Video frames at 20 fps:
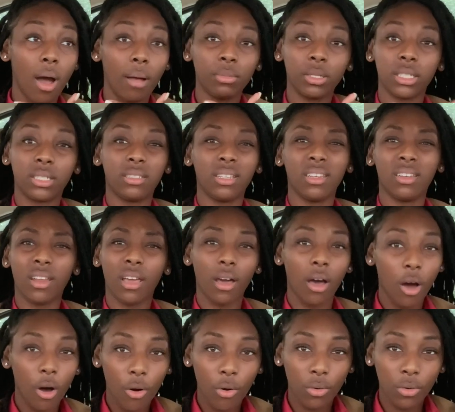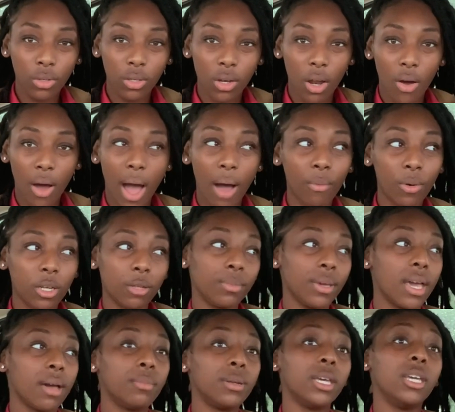I'm just sitting there old, you know. I want to be
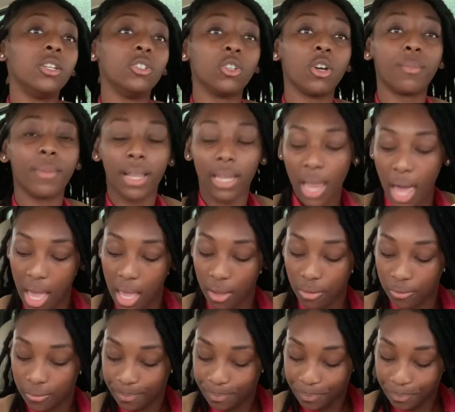able to enjoy my life.